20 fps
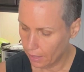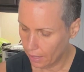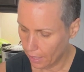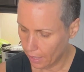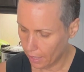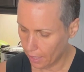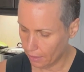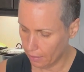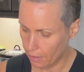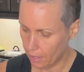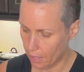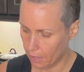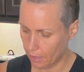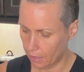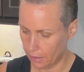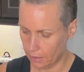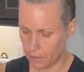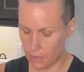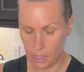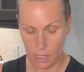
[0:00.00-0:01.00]
And then
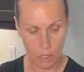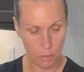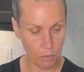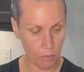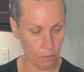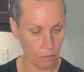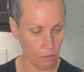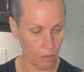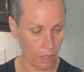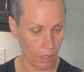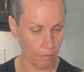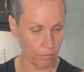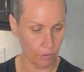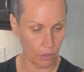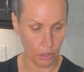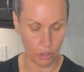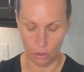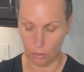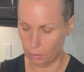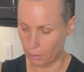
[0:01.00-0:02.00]
1 teaspoon of
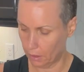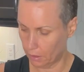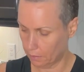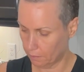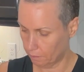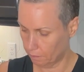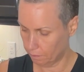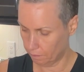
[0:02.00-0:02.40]
cumin.